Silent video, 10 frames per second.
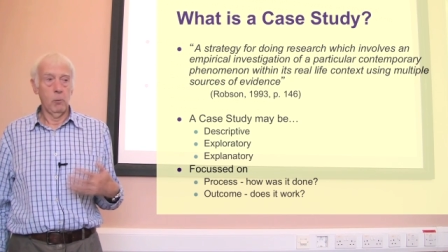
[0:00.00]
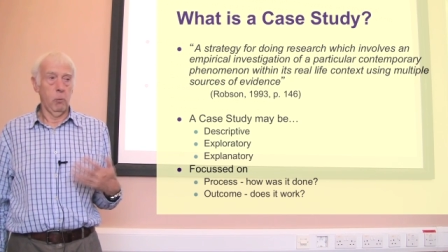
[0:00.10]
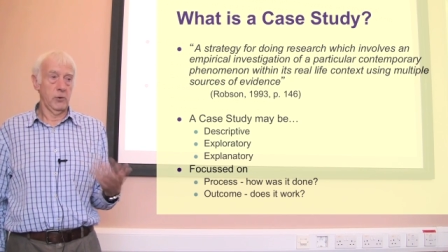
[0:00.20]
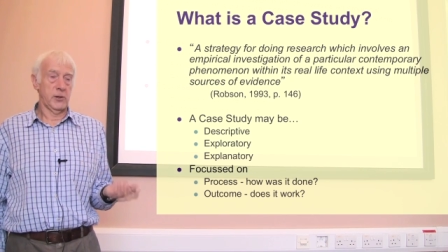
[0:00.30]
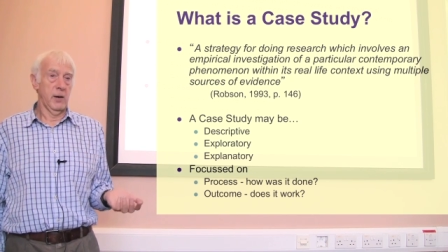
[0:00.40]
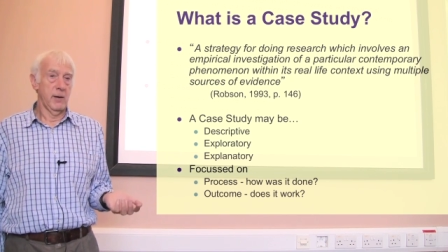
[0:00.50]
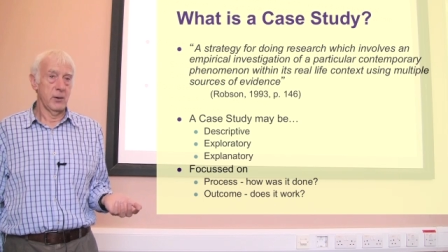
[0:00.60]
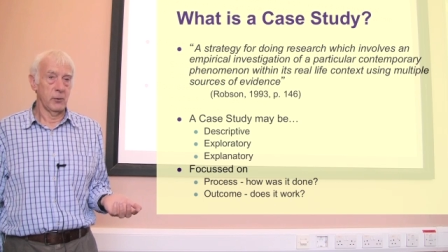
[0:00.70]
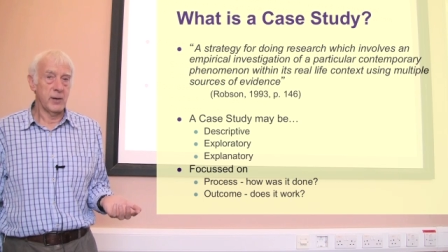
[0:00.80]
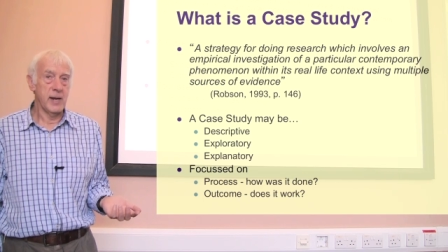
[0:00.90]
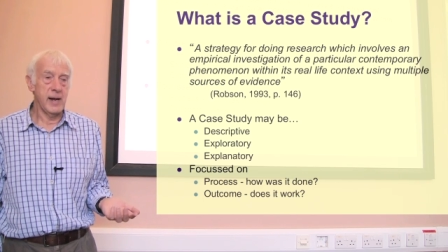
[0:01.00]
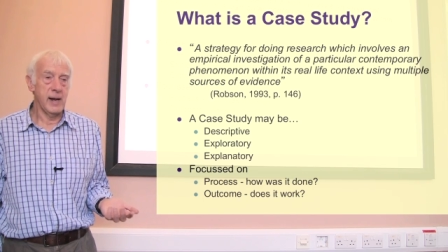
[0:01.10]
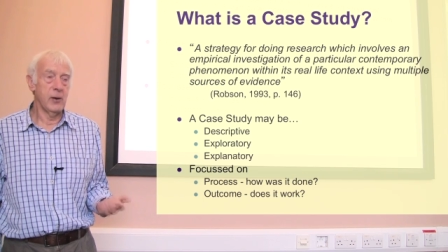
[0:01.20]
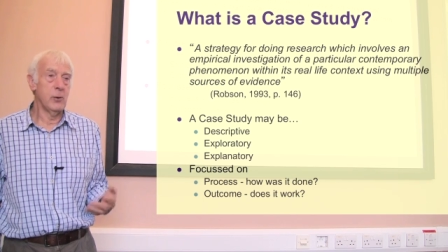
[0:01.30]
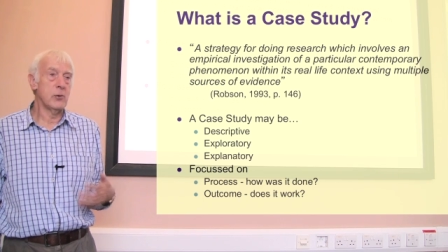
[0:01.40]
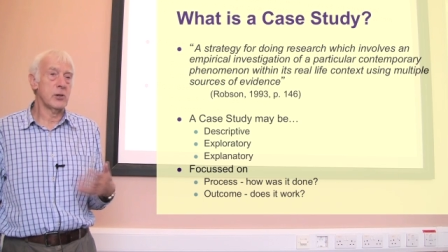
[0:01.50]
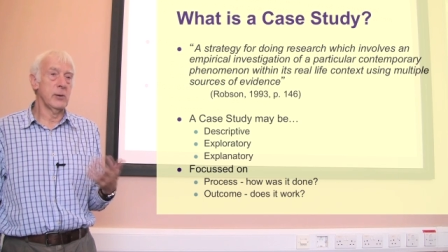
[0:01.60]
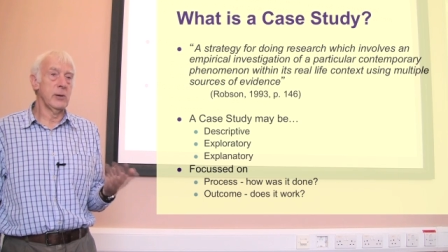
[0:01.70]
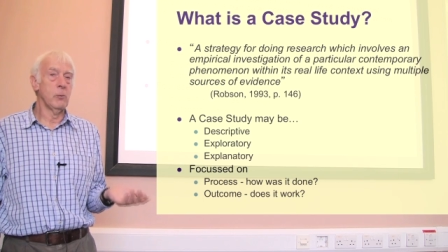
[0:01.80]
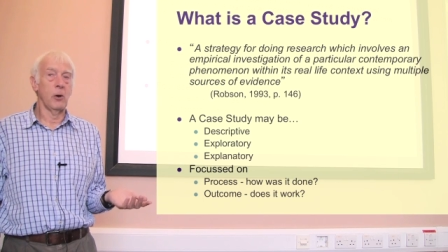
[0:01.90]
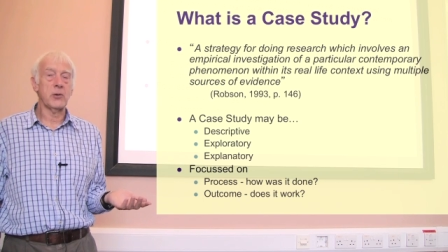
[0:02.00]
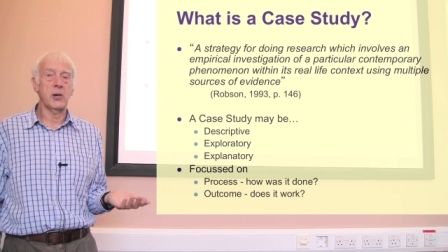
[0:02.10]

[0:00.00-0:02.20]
what's going on here, who's doing what